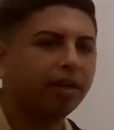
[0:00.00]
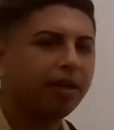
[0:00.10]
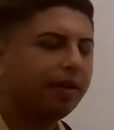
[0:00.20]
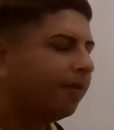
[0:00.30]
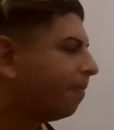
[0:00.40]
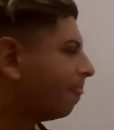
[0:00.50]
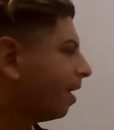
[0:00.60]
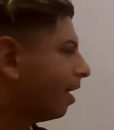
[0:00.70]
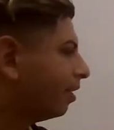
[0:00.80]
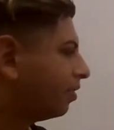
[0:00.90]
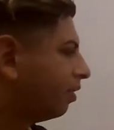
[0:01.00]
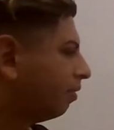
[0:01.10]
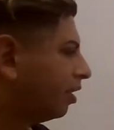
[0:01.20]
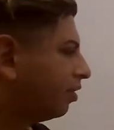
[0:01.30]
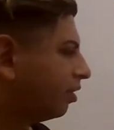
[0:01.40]
right? And
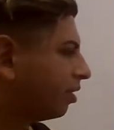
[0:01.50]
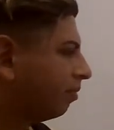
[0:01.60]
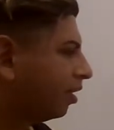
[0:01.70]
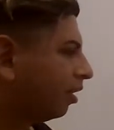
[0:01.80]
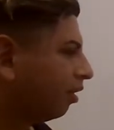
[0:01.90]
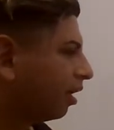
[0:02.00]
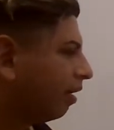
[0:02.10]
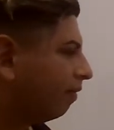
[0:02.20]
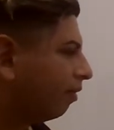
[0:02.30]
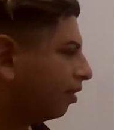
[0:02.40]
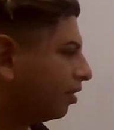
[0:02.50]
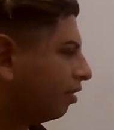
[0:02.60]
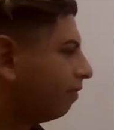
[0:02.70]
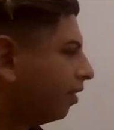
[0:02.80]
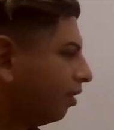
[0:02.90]
so that's just something to look out for.
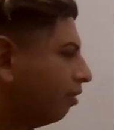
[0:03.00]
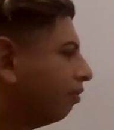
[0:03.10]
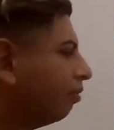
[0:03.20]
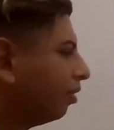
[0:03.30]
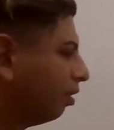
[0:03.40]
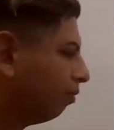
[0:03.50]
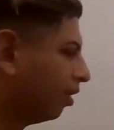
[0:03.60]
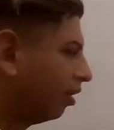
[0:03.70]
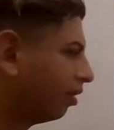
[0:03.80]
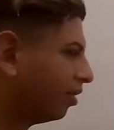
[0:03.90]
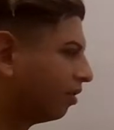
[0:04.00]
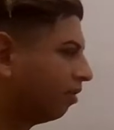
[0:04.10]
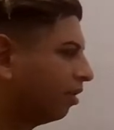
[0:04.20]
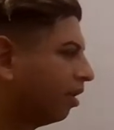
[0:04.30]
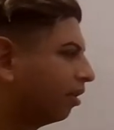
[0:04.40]
So if you do, you want to
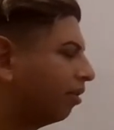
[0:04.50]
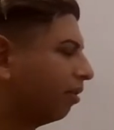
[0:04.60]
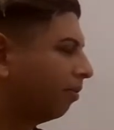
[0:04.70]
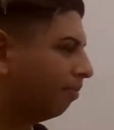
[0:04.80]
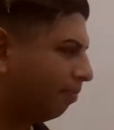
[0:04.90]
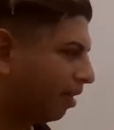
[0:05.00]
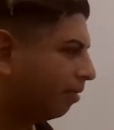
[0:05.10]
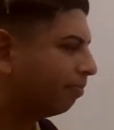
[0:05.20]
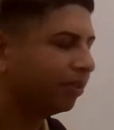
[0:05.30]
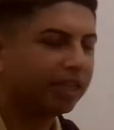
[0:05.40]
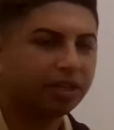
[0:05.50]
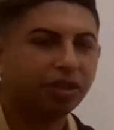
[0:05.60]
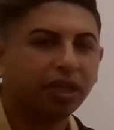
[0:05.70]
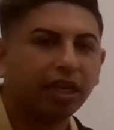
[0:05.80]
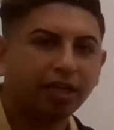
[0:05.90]
consult your doctor and
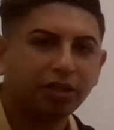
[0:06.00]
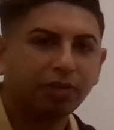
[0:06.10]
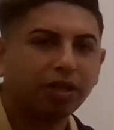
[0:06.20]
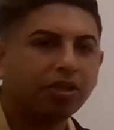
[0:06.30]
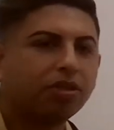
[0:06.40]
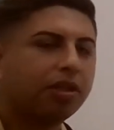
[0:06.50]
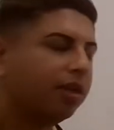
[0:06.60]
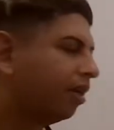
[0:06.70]
potentially get it switched